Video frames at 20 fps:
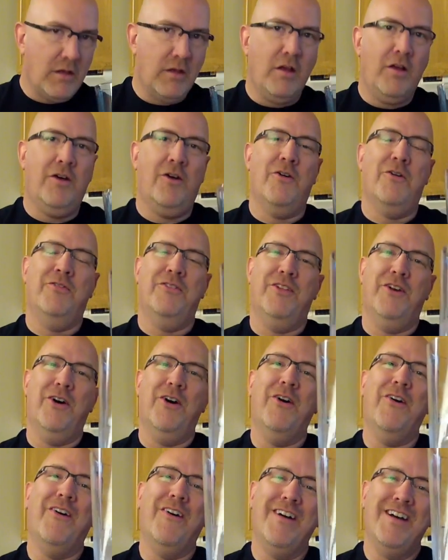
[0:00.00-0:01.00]
Oh
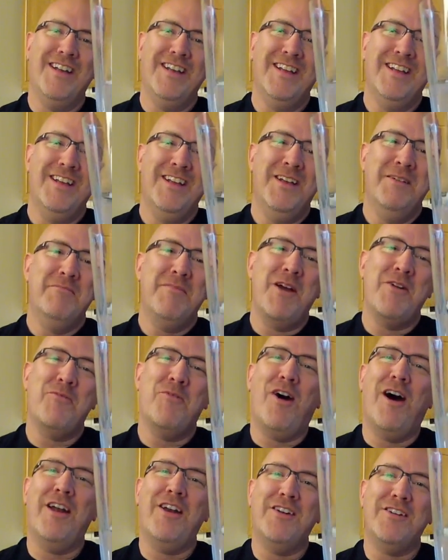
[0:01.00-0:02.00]
no, my
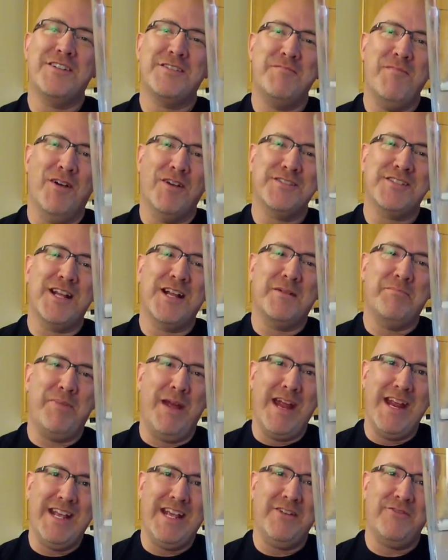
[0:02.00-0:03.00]
water smells like
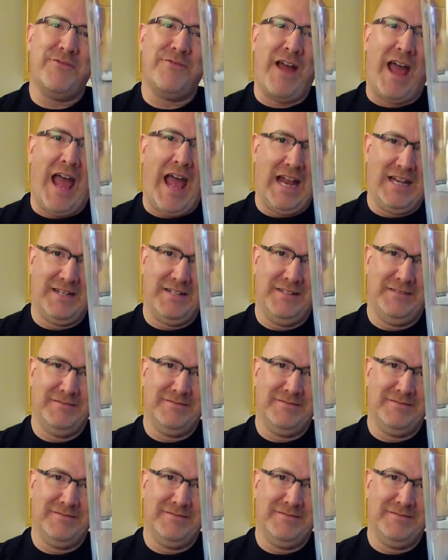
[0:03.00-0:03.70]
bacon fat.